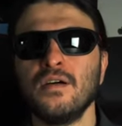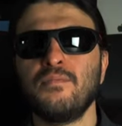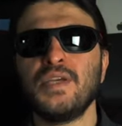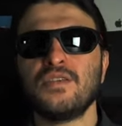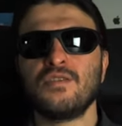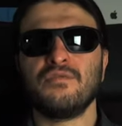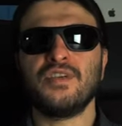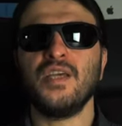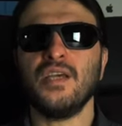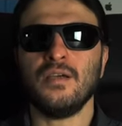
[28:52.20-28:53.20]
pieces of
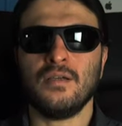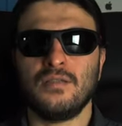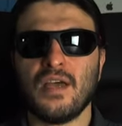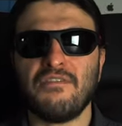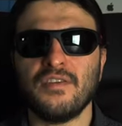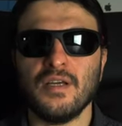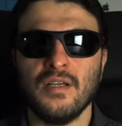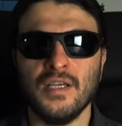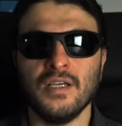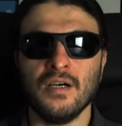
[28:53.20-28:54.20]
gear,
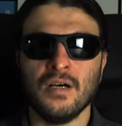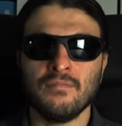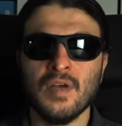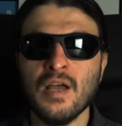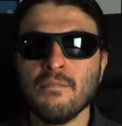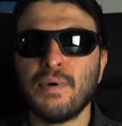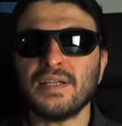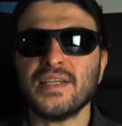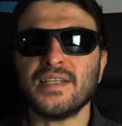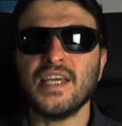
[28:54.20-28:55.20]
definitely.
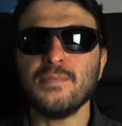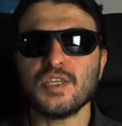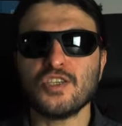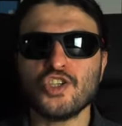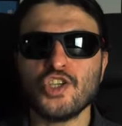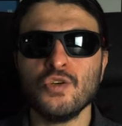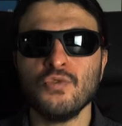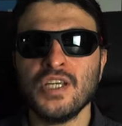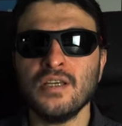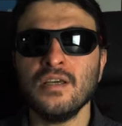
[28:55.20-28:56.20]
But it keeps its
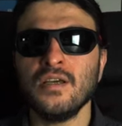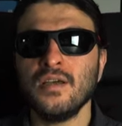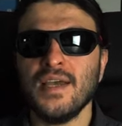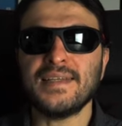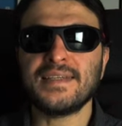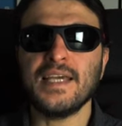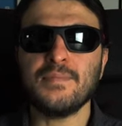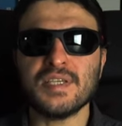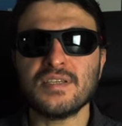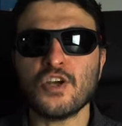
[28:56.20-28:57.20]
tuning, it
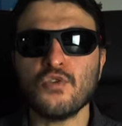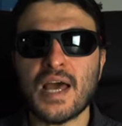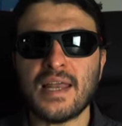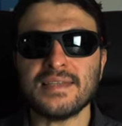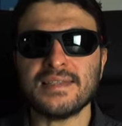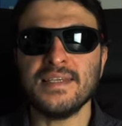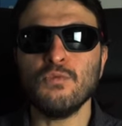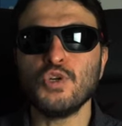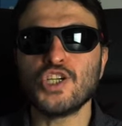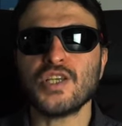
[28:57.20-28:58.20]
keeps its tonality,
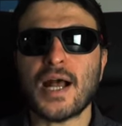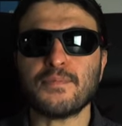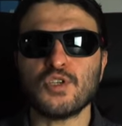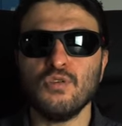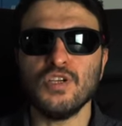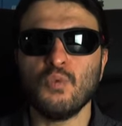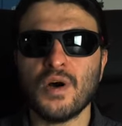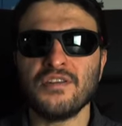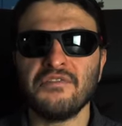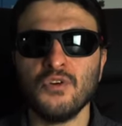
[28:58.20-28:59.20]
which is absolutely
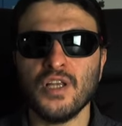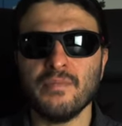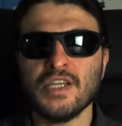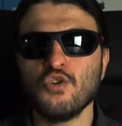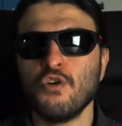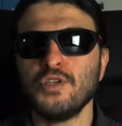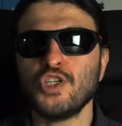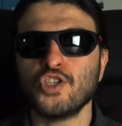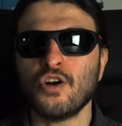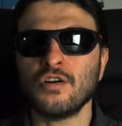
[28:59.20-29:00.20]
wonderful. It means you won't be
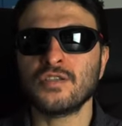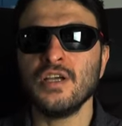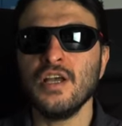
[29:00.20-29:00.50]
shocked,